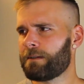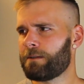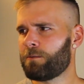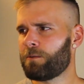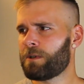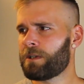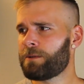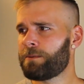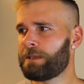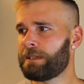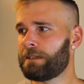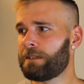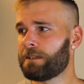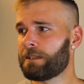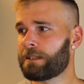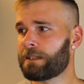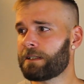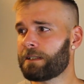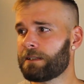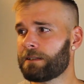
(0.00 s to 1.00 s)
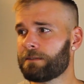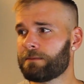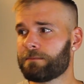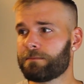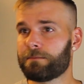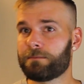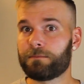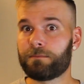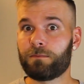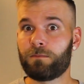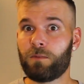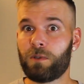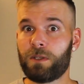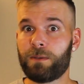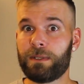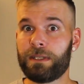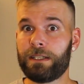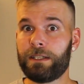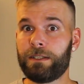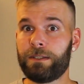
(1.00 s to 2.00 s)
Where do we look? What do
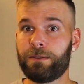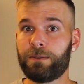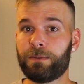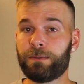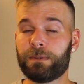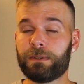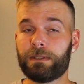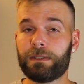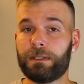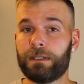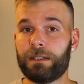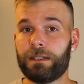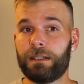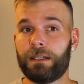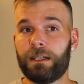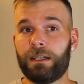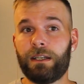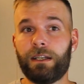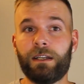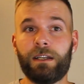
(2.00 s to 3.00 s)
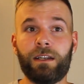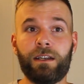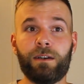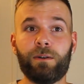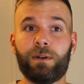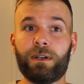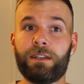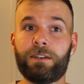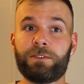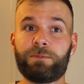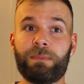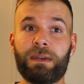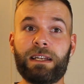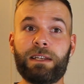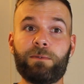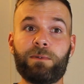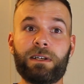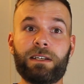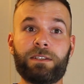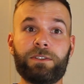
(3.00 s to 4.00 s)
we do? Well, there's many
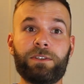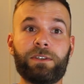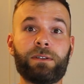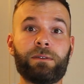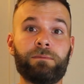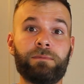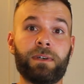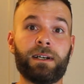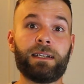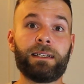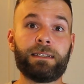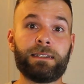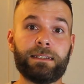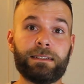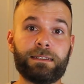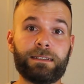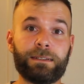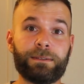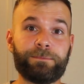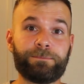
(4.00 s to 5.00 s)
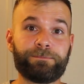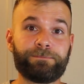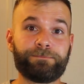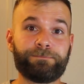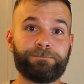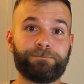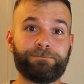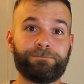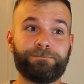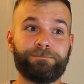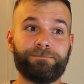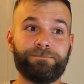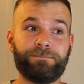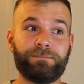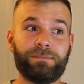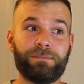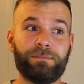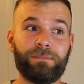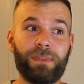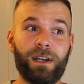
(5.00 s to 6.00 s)
ways you can find it.
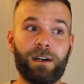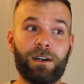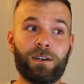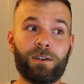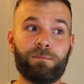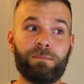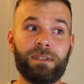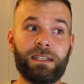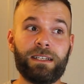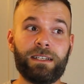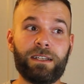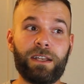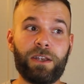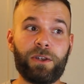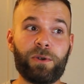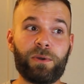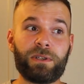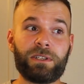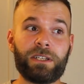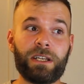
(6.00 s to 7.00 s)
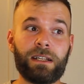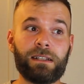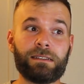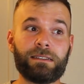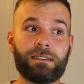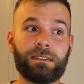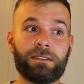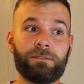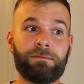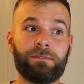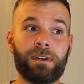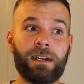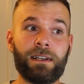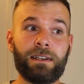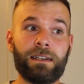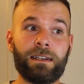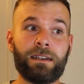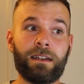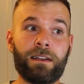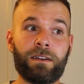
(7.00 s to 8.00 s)
Albeit your chances of
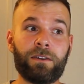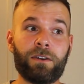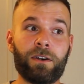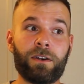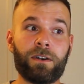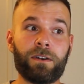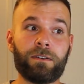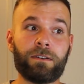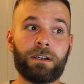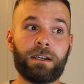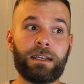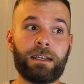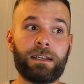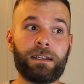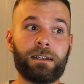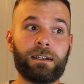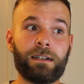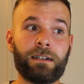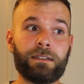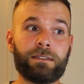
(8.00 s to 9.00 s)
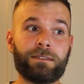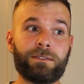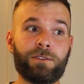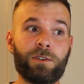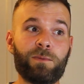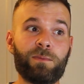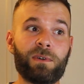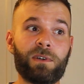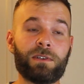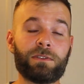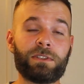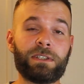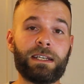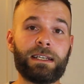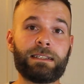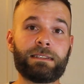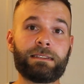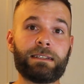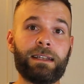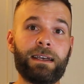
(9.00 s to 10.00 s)
finding it are a snowball
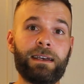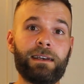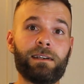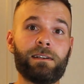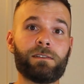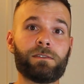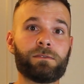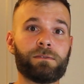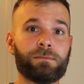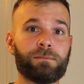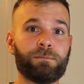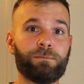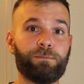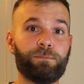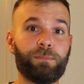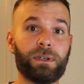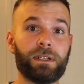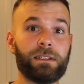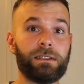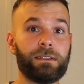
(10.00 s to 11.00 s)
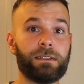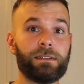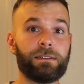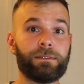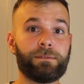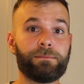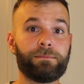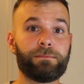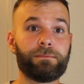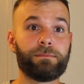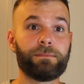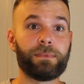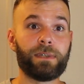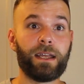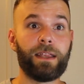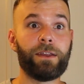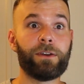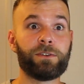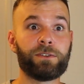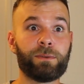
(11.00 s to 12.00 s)
chance in hell, but
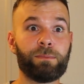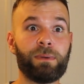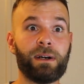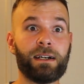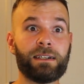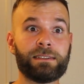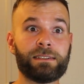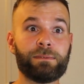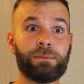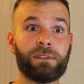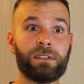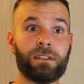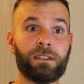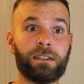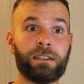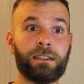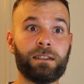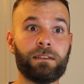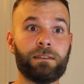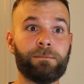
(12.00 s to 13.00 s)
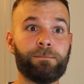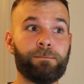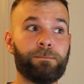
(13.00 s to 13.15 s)
there's a possibility.